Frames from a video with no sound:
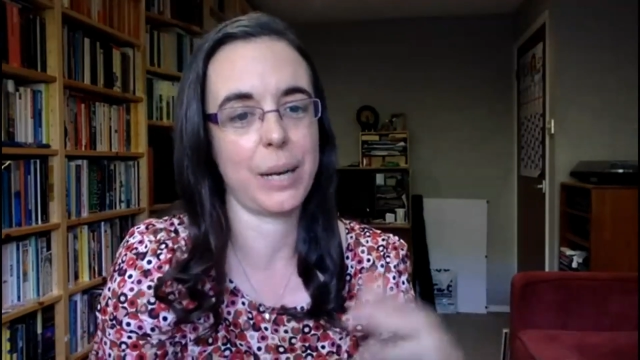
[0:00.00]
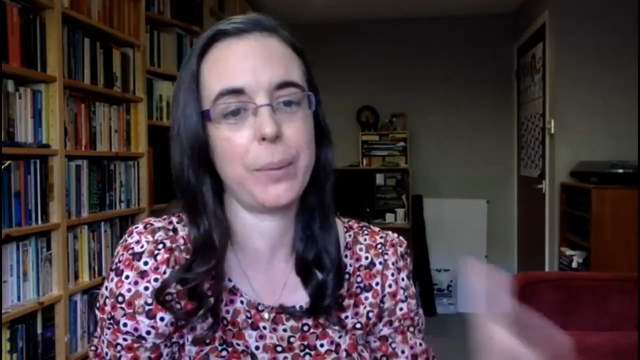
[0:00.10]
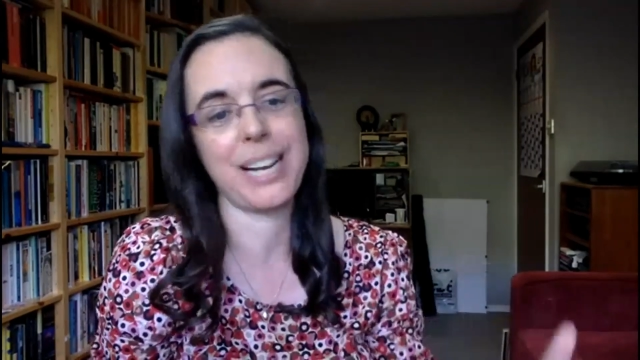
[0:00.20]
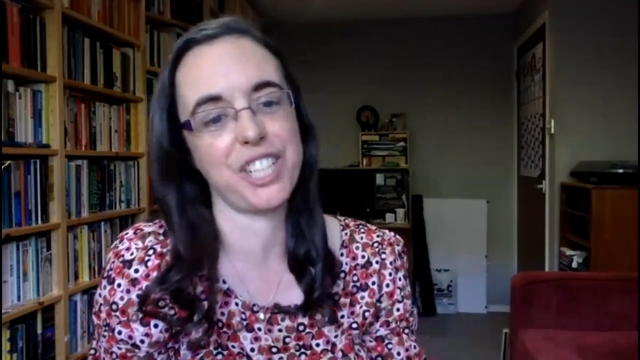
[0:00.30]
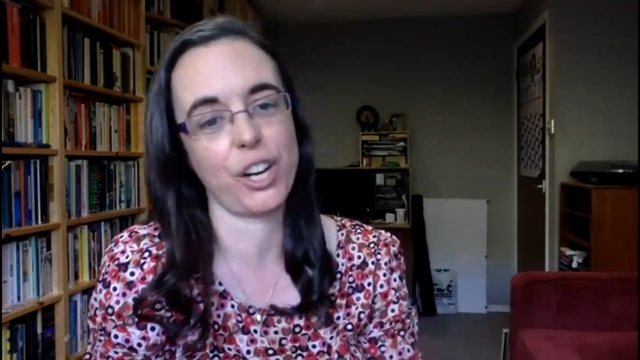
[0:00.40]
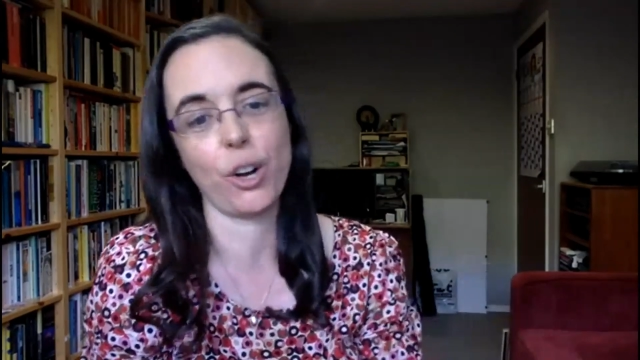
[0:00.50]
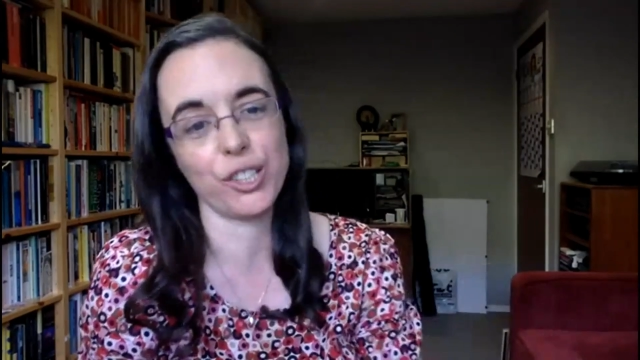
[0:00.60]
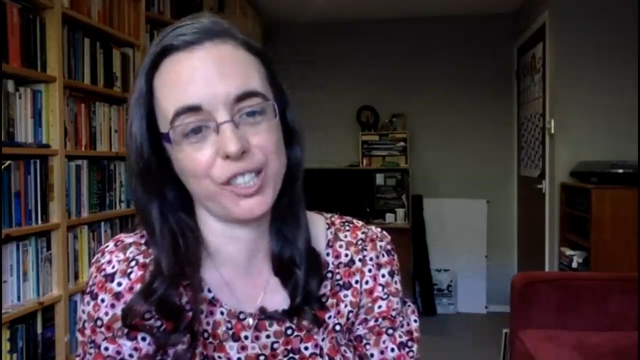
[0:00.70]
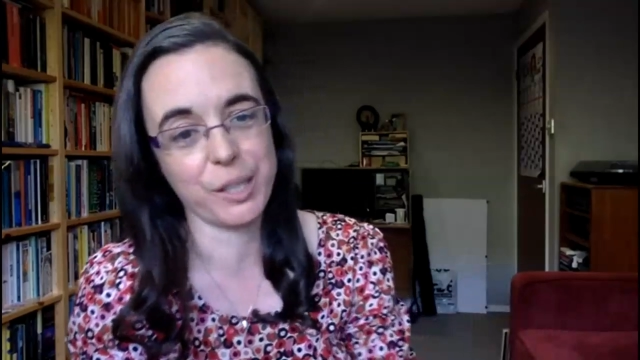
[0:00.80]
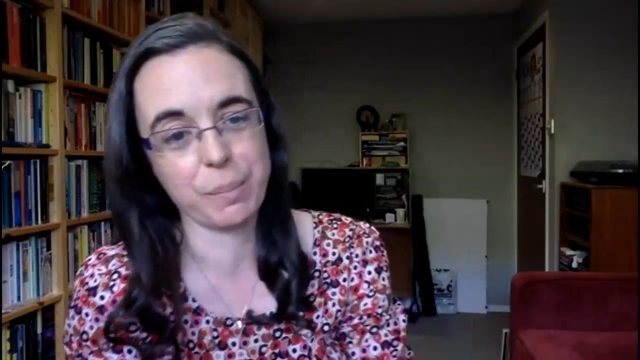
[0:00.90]
that it would
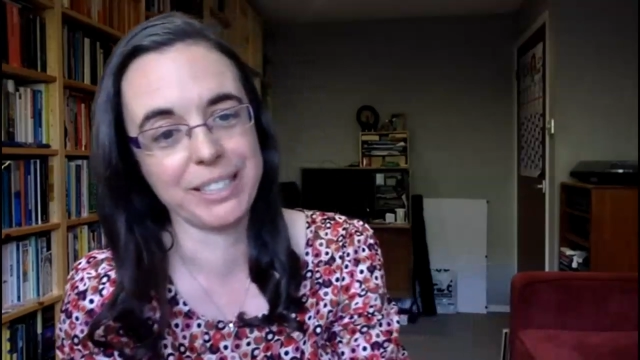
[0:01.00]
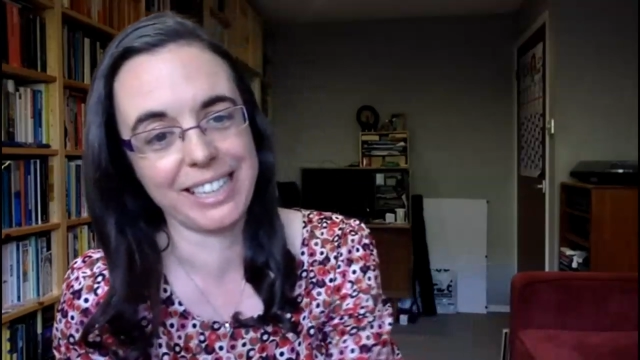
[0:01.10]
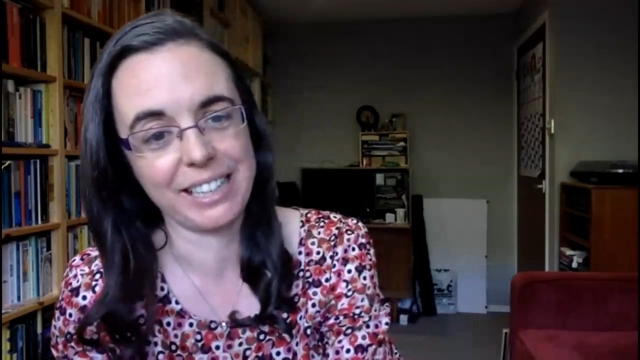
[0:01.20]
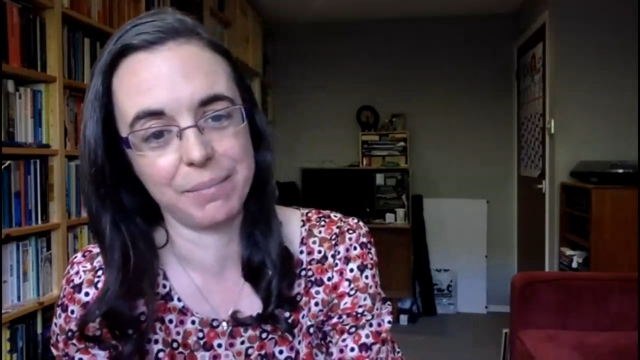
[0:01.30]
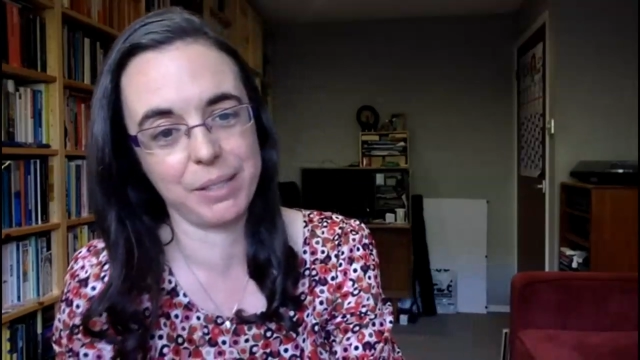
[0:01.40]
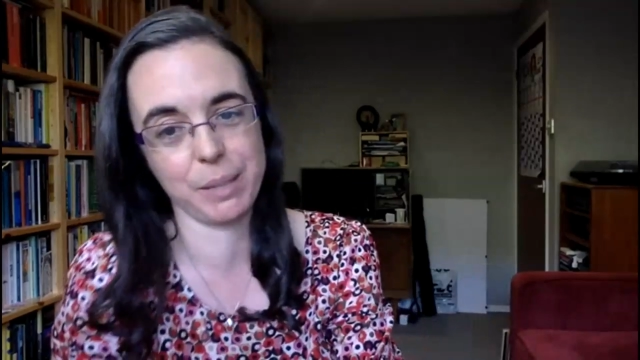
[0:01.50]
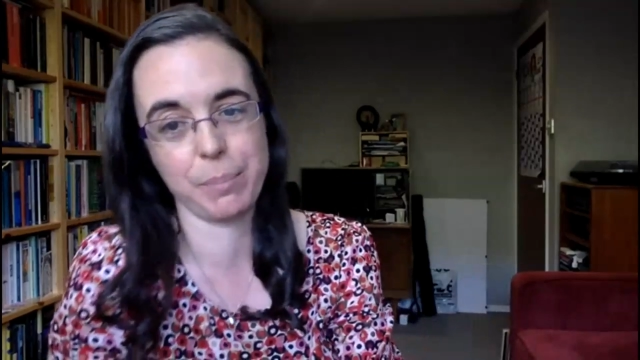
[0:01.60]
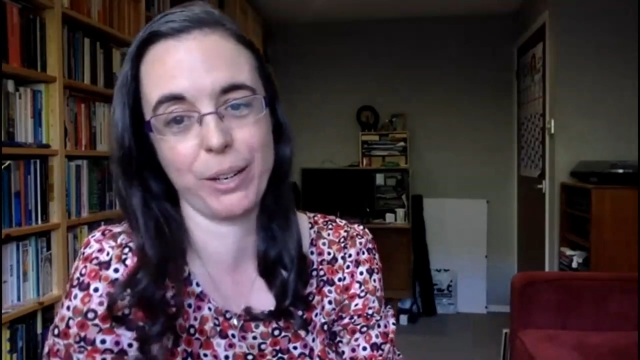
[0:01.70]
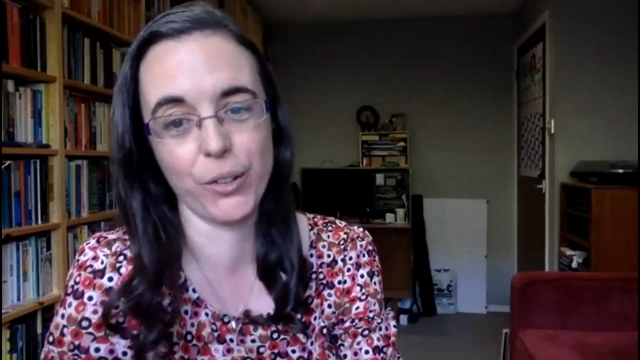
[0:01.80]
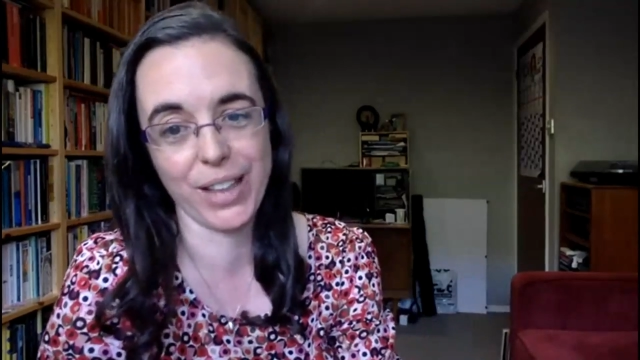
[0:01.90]
actually cost us money to
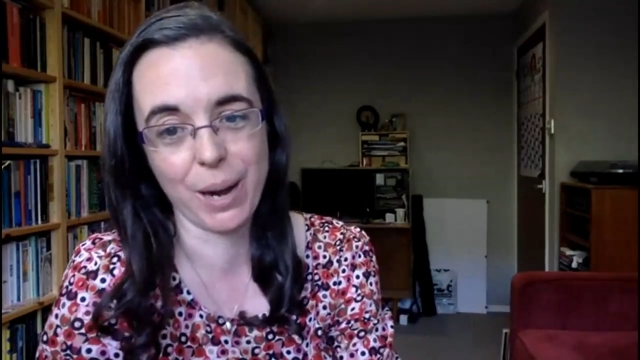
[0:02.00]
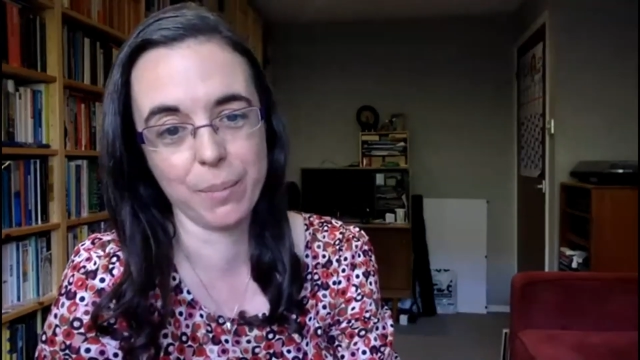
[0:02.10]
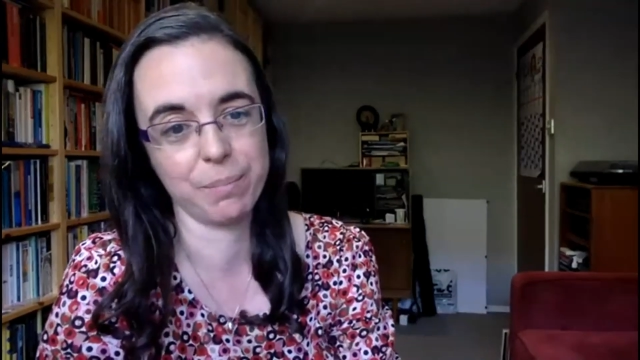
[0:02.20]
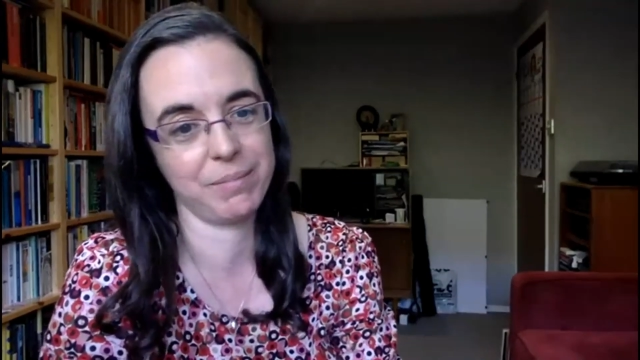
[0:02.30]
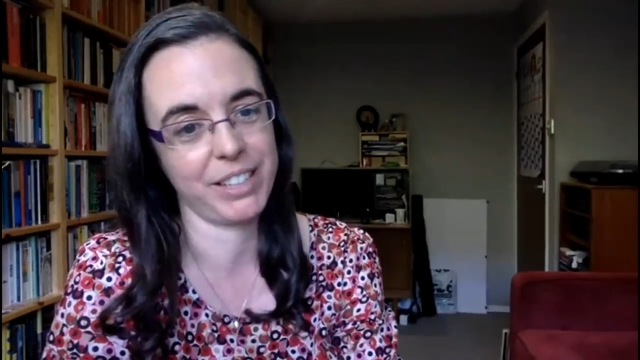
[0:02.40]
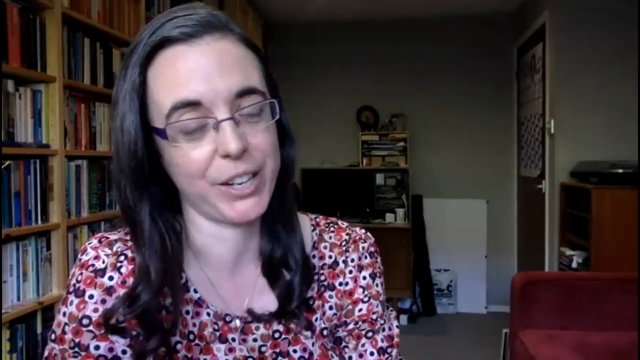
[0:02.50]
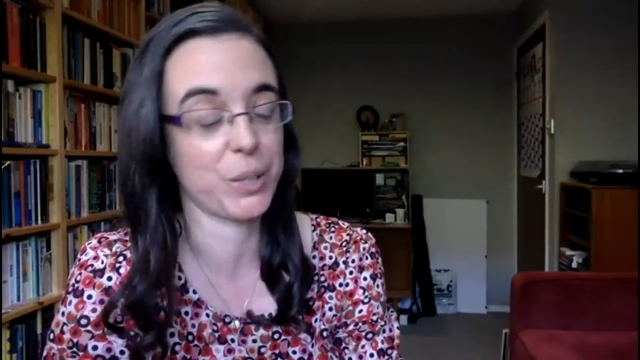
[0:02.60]
put it on there, you know.